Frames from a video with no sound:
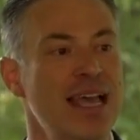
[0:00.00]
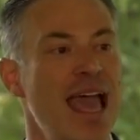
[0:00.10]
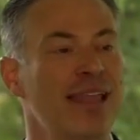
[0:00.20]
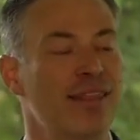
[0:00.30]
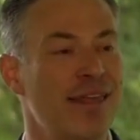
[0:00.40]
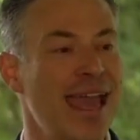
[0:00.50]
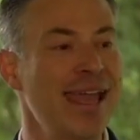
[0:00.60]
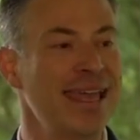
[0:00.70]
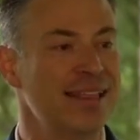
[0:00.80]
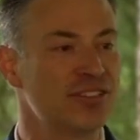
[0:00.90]
and they
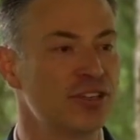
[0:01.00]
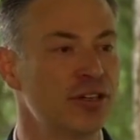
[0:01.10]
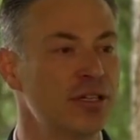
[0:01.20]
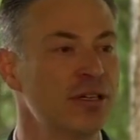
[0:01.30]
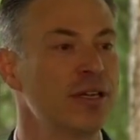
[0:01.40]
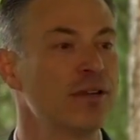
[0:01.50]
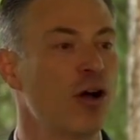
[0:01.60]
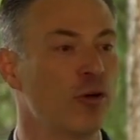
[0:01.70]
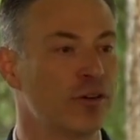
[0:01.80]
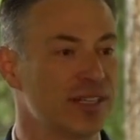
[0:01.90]
intern
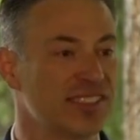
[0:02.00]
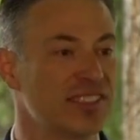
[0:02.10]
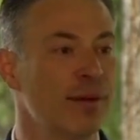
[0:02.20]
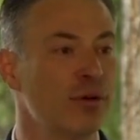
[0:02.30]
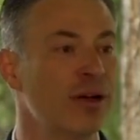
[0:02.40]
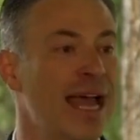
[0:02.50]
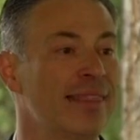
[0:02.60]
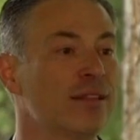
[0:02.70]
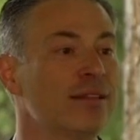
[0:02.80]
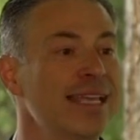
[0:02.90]
over a summer at
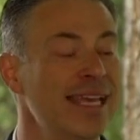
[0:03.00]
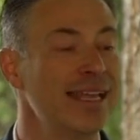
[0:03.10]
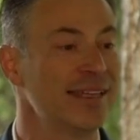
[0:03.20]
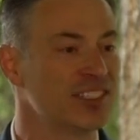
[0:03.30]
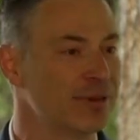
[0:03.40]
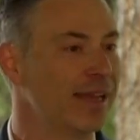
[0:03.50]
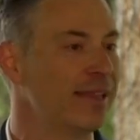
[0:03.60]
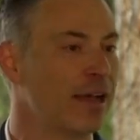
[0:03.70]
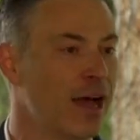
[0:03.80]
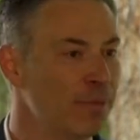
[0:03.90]
the leading
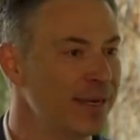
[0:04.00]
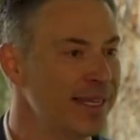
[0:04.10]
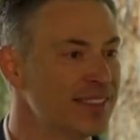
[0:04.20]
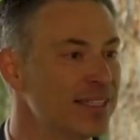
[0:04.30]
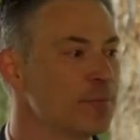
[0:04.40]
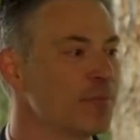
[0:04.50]
Israeli companies,